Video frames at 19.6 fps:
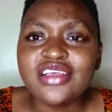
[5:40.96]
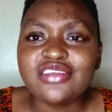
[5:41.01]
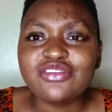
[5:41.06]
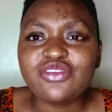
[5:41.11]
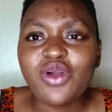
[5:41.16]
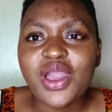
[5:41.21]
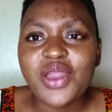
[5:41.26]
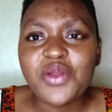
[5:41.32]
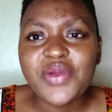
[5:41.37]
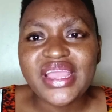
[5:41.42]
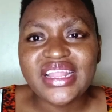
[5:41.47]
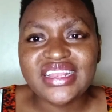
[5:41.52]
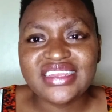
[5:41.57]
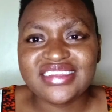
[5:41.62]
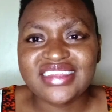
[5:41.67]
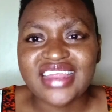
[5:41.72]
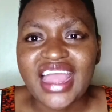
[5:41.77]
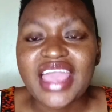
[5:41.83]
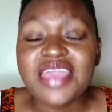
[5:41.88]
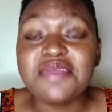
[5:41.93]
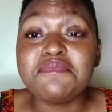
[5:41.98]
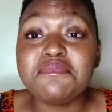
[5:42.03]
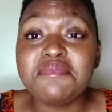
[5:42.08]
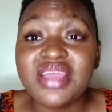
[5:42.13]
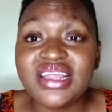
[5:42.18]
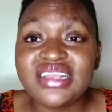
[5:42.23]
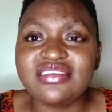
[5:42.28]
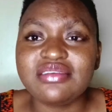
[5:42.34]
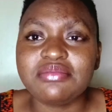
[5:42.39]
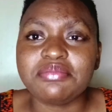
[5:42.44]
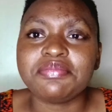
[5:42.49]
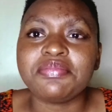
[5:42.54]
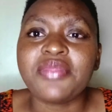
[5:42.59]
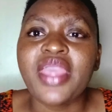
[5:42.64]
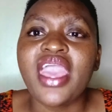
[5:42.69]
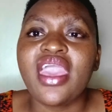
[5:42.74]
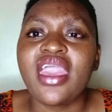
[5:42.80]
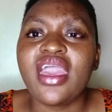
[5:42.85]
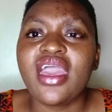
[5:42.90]
So I went, I met him.
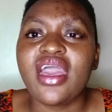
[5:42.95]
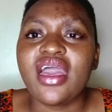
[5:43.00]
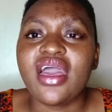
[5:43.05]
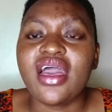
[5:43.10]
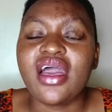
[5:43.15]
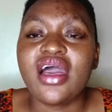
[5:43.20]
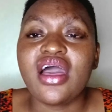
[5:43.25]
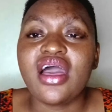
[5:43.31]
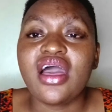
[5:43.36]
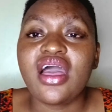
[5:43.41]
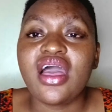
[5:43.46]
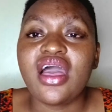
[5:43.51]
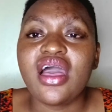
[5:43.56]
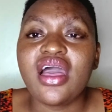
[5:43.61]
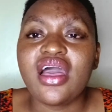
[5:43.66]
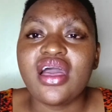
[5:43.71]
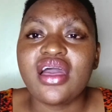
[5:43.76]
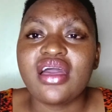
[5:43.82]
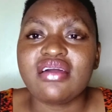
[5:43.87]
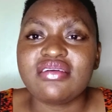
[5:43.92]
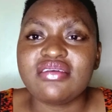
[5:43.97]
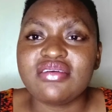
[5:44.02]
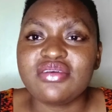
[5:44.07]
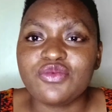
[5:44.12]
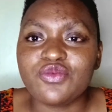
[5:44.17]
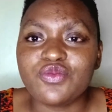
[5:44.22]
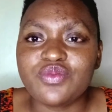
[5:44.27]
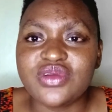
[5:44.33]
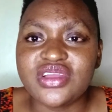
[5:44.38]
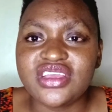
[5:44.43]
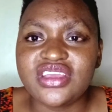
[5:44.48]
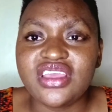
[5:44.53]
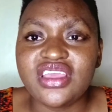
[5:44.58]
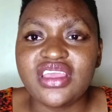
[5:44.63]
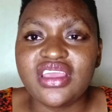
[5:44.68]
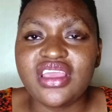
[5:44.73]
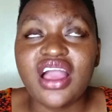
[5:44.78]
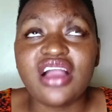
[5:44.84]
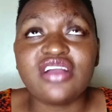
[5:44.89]
Uh, but
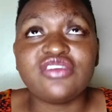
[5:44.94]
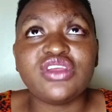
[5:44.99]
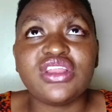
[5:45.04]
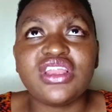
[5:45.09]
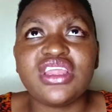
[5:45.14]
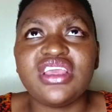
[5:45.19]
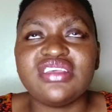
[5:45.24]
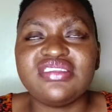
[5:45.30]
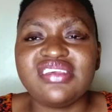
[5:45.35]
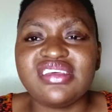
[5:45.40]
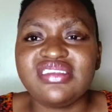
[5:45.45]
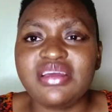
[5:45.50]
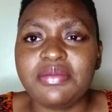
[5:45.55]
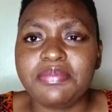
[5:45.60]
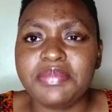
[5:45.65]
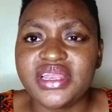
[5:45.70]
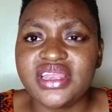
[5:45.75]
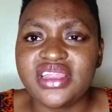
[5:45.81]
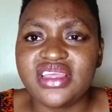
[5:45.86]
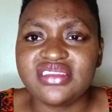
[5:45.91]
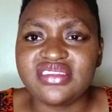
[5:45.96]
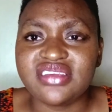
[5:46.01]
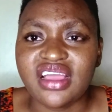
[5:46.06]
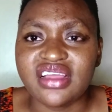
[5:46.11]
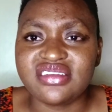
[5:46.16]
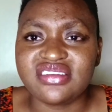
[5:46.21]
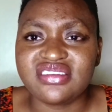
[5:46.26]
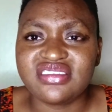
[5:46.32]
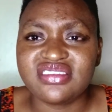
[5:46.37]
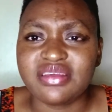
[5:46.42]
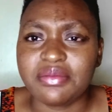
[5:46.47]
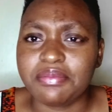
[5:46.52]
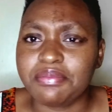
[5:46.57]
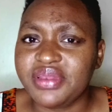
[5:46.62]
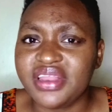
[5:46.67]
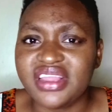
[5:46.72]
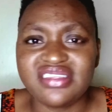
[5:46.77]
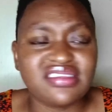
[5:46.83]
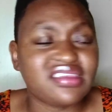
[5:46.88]
he actually he set up a date at some
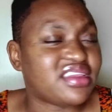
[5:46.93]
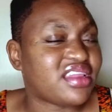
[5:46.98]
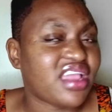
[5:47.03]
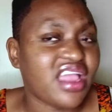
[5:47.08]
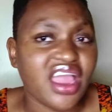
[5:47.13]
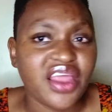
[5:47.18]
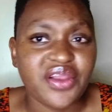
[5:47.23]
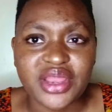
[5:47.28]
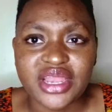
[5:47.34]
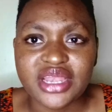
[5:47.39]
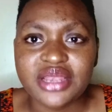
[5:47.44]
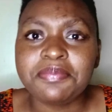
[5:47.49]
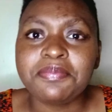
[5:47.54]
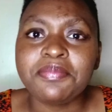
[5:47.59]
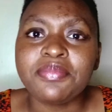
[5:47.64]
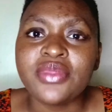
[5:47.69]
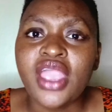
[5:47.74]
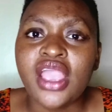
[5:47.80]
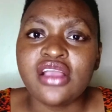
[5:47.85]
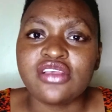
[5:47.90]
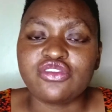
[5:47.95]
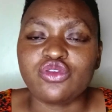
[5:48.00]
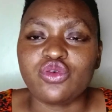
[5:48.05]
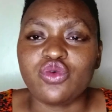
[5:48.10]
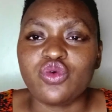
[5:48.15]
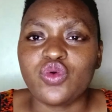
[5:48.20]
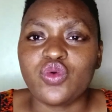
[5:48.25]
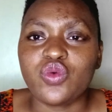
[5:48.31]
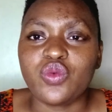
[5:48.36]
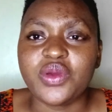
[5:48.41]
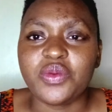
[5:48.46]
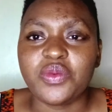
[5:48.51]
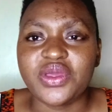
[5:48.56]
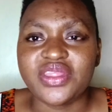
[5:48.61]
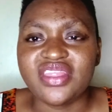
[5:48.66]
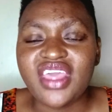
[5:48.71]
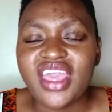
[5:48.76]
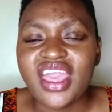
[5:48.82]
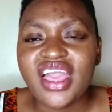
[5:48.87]
place in Karen. So we
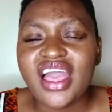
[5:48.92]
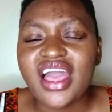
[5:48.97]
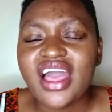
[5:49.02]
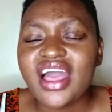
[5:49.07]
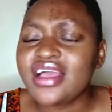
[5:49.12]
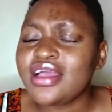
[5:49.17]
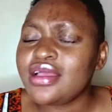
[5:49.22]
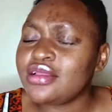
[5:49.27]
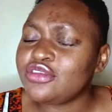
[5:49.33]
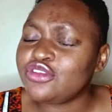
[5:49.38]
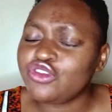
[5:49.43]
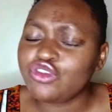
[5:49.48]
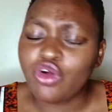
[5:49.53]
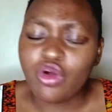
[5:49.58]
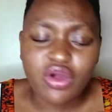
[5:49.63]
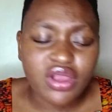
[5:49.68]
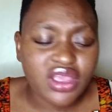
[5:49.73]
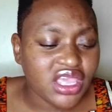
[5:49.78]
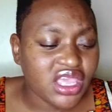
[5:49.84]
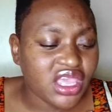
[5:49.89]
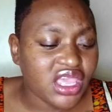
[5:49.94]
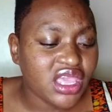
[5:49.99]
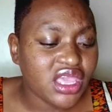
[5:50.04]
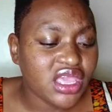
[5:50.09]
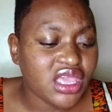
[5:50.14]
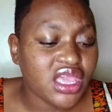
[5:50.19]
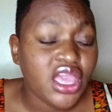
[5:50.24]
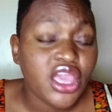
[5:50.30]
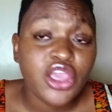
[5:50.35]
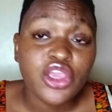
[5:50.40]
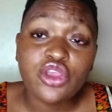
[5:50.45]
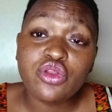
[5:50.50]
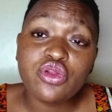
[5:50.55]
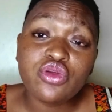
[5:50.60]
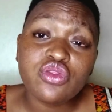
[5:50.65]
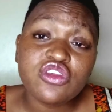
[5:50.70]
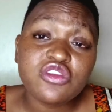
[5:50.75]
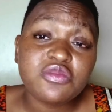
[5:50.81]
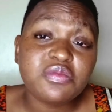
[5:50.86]
were there talking. You
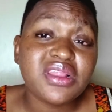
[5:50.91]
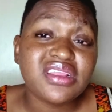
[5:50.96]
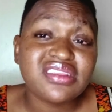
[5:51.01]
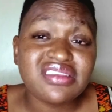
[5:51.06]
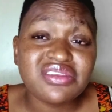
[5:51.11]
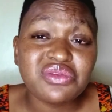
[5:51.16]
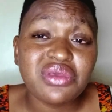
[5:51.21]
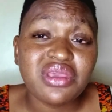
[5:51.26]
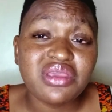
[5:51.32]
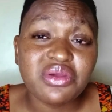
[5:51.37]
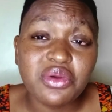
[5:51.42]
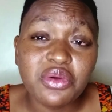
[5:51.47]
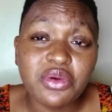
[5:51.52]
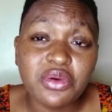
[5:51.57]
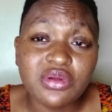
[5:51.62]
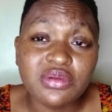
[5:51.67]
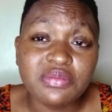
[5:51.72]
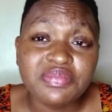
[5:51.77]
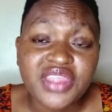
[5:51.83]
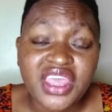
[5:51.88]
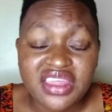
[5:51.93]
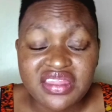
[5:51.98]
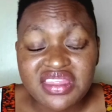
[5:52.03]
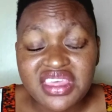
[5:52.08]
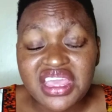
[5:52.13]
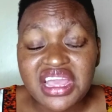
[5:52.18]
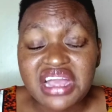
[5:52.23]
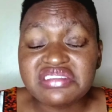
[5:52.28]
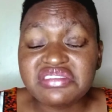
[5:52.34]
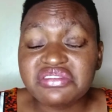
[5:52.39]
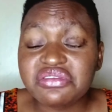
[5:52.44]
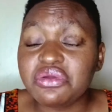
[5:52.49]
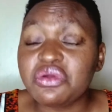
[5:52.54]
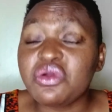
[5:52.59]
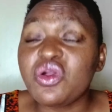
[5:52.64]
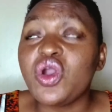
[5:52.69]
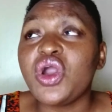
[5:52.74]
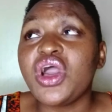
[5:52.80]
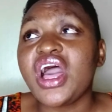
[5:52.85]
know those places where you go, they ask
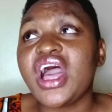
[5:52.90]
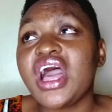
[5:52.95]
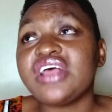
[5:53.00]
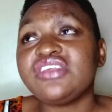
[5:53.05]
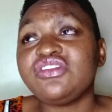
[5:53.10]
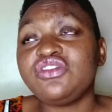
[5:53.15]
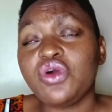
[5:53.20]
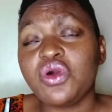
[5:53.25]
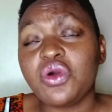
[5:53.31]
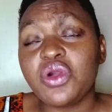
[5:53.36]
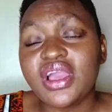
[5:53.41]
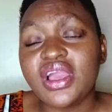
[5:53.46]
you, uh, so